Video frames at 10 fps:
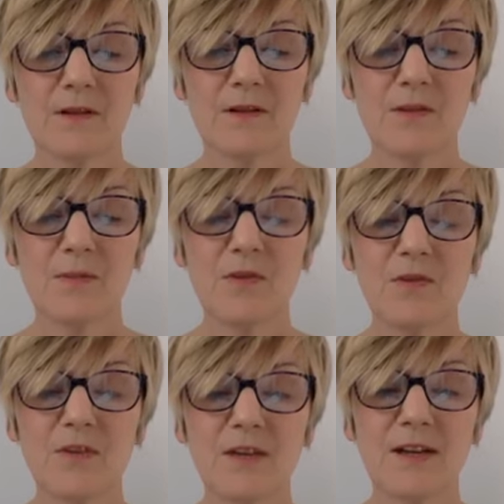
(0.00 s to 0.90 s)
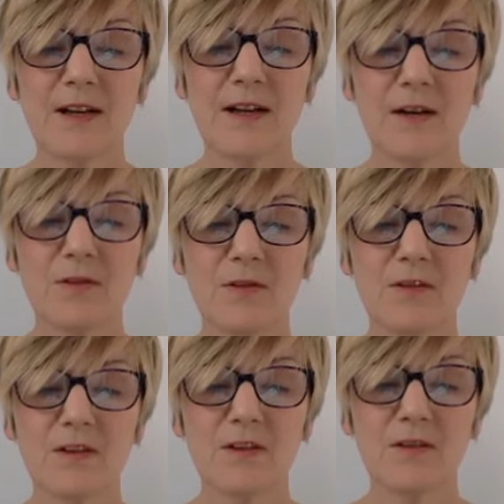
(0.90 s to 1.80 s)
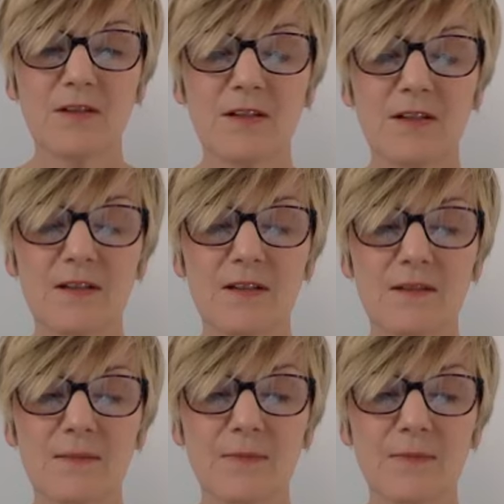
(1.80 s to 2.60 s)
Just moving now to notice